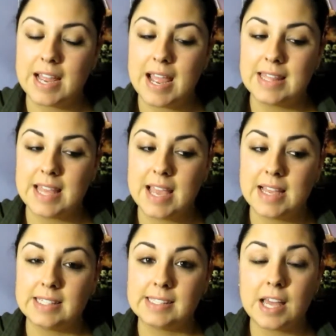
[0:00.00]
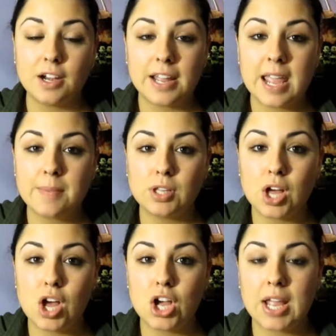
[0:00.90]
And then Saturday came
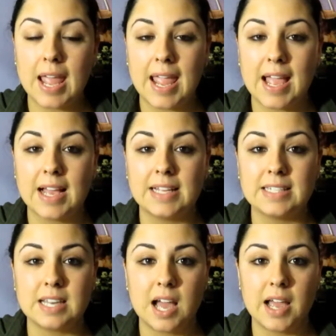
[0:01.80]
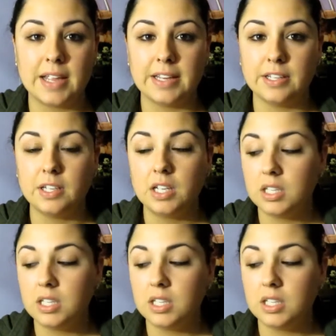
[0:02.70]
along and I